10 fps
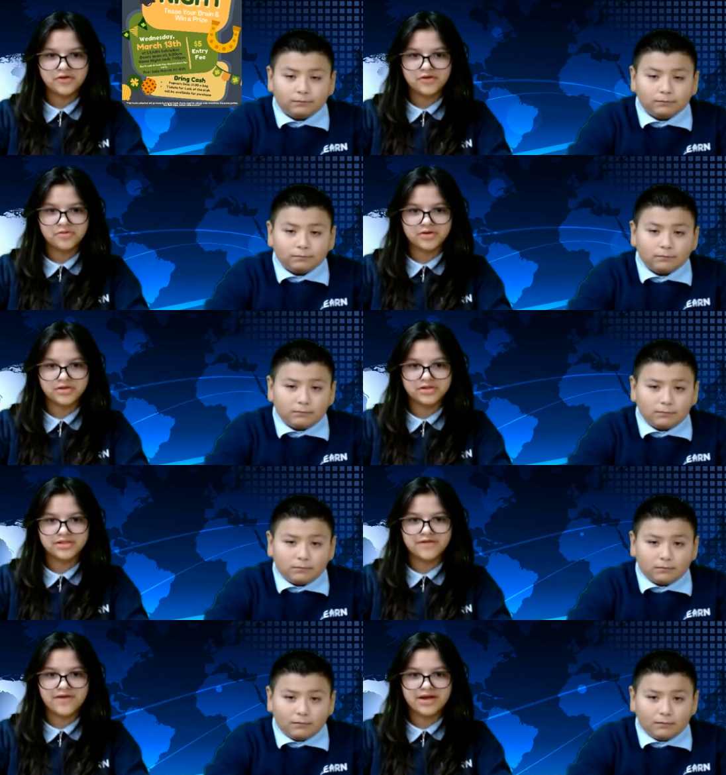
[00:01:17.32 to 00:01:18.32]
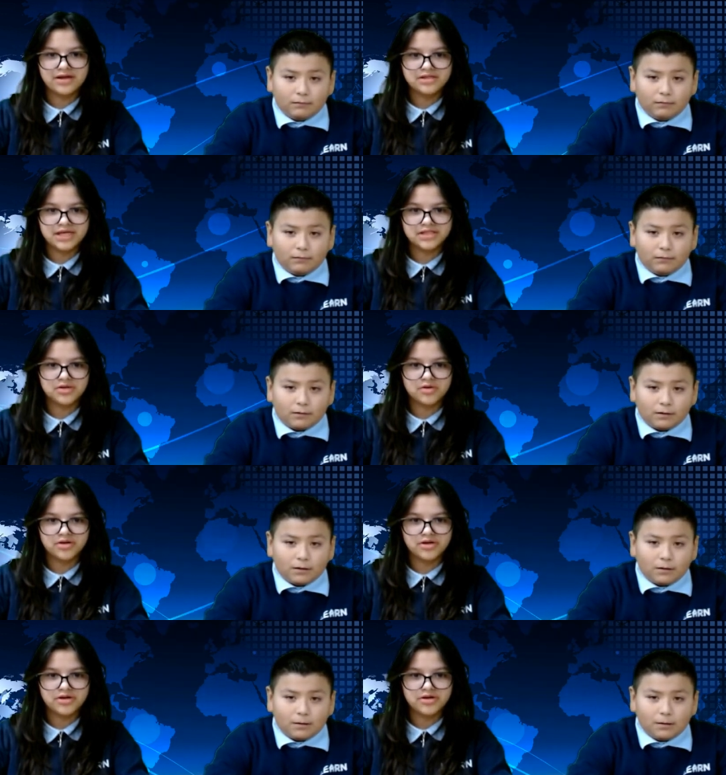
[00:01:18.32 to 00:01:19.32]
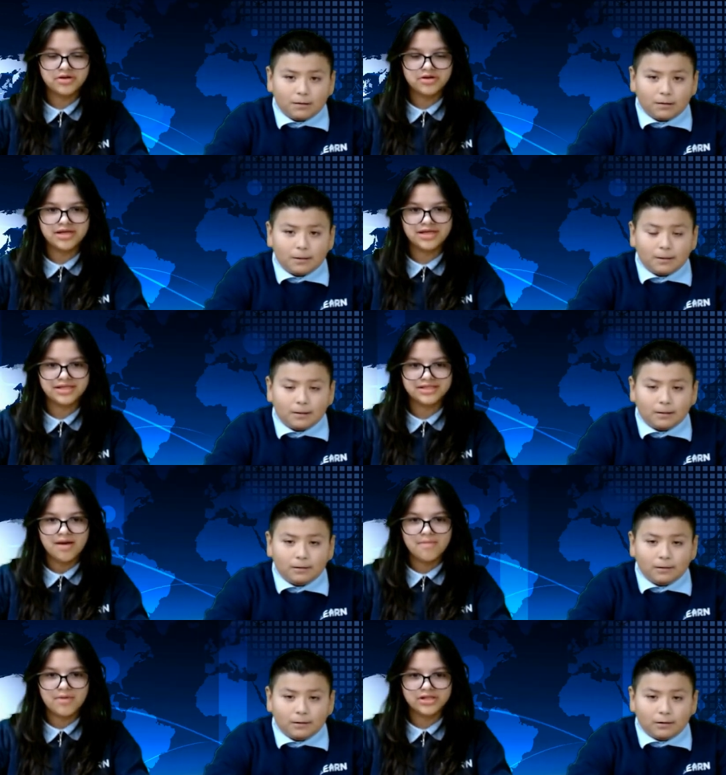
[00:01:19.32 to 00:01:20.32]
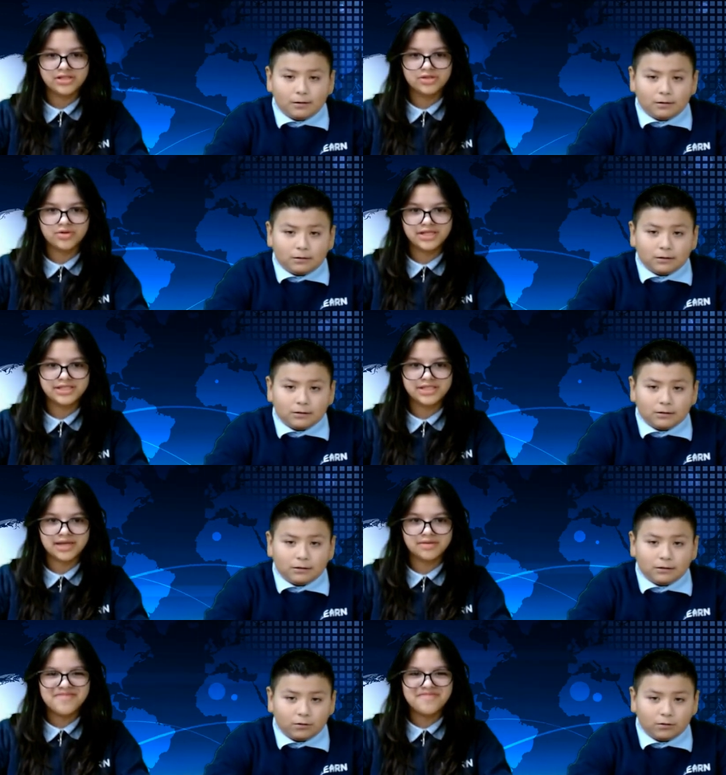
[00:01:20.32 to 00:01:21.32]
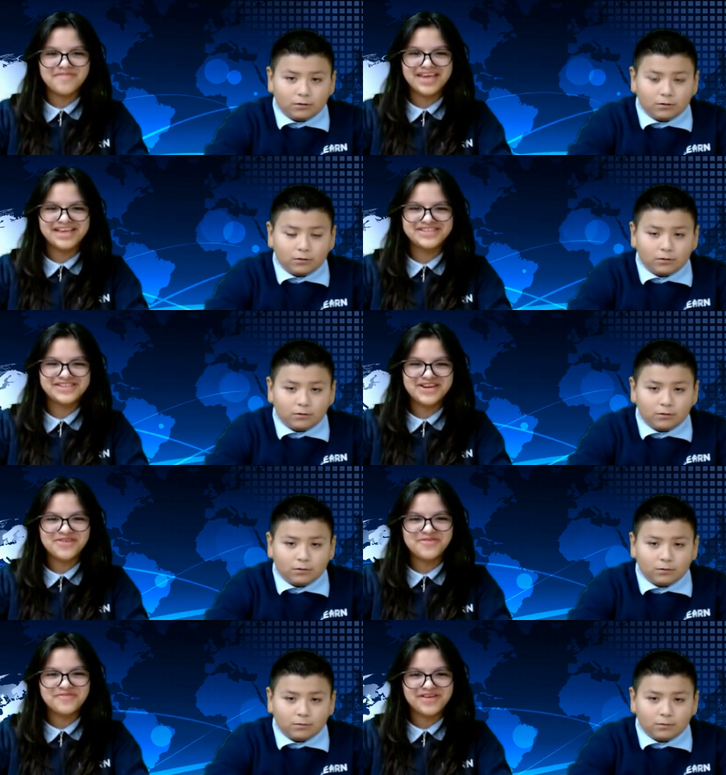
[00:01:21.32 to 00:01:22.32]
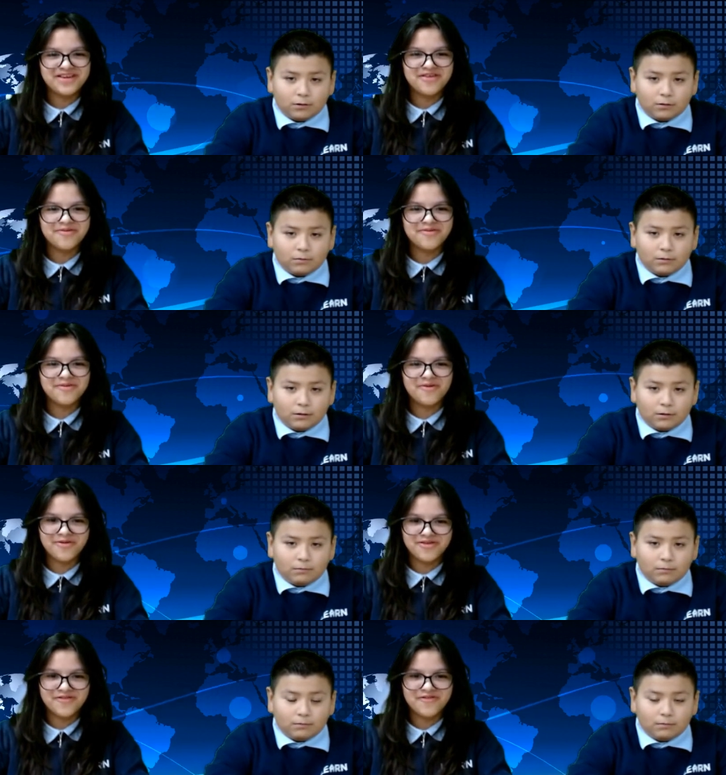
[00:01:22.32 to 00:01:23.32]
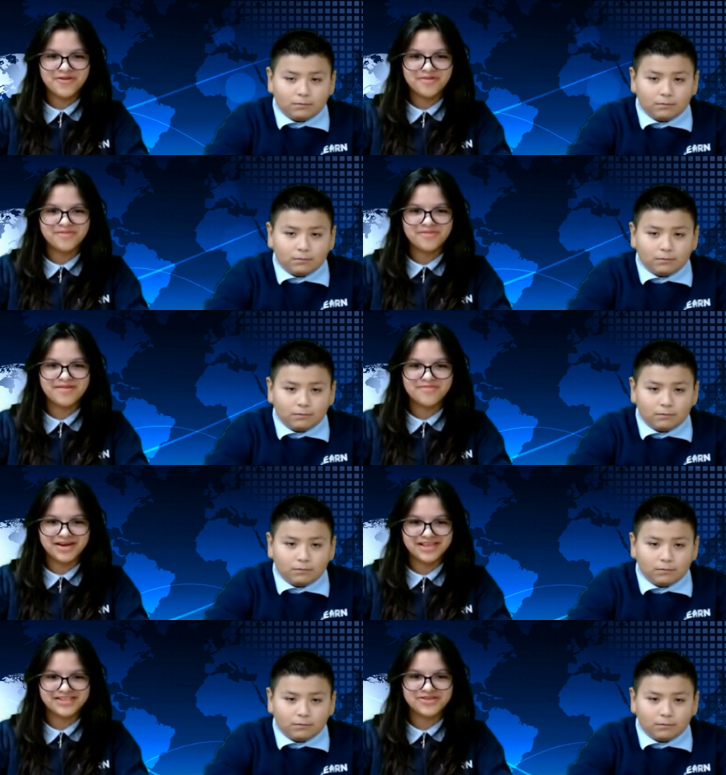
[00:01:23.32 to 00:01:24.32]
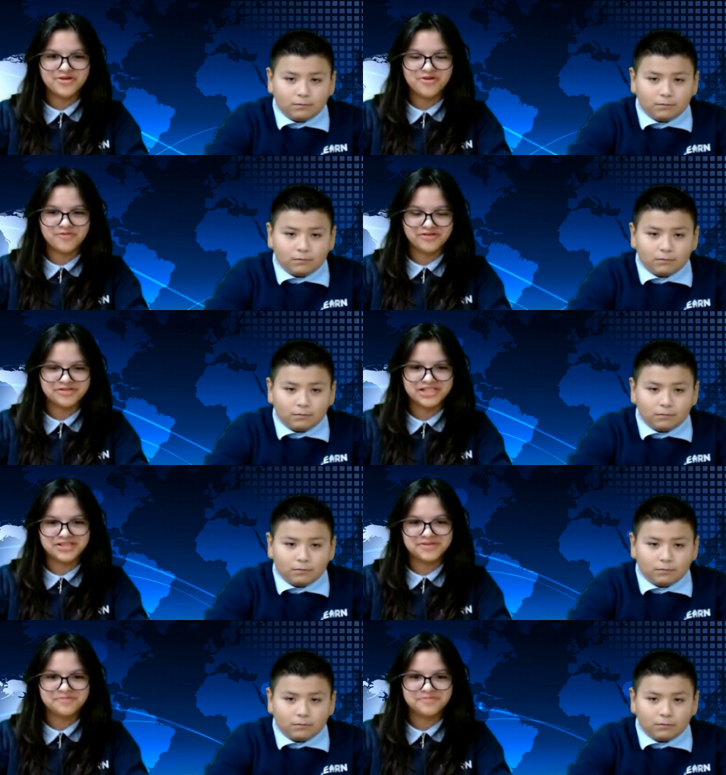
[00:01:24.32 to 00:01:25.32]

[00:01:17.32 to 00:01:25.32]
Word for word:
Speaker 1: yearbook orders. The final date to order is March 22nd. Make sure you bring your order form and money to your homeroom teacher.